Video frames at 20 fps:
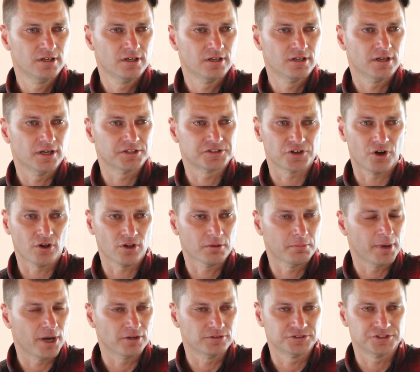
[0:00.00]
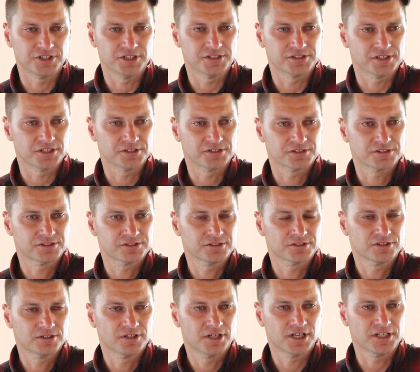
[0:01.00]
It's all about Jesus.
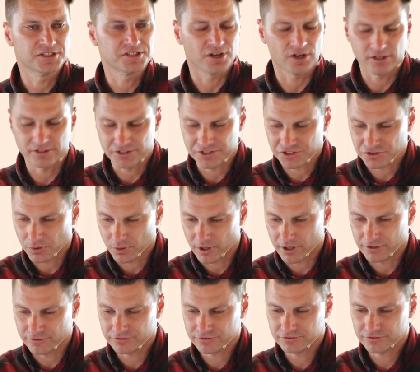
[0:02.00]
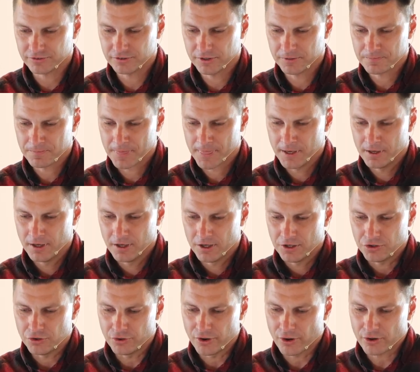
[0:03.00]
He's our source.
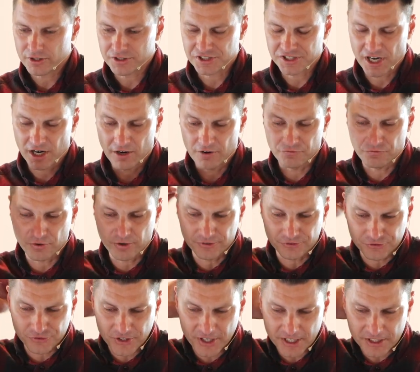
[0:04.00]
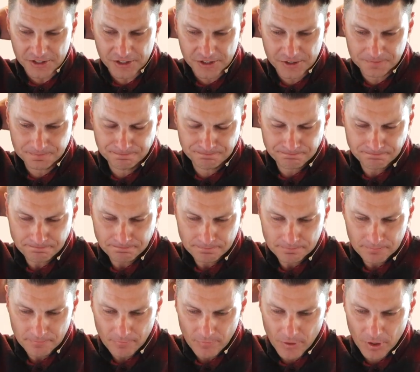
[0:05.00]
You notice there in verse 6,
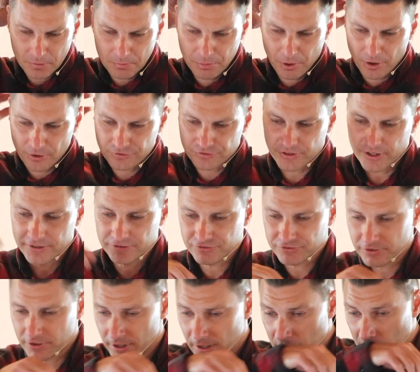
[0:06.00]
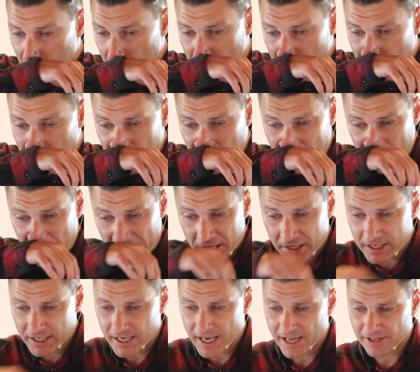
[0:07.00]
Paul says,
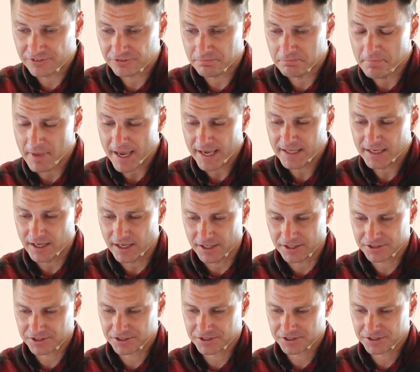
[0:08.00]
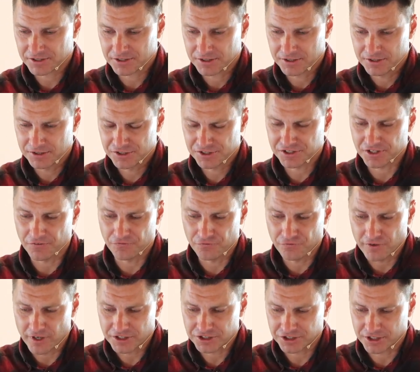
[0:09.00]
He has made us
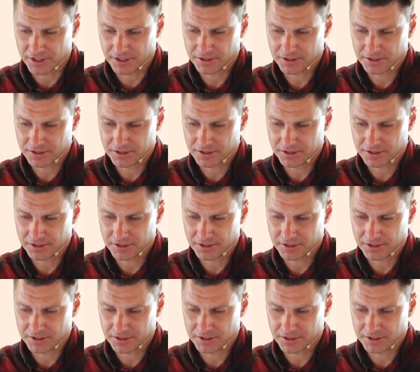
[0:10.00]
sufficient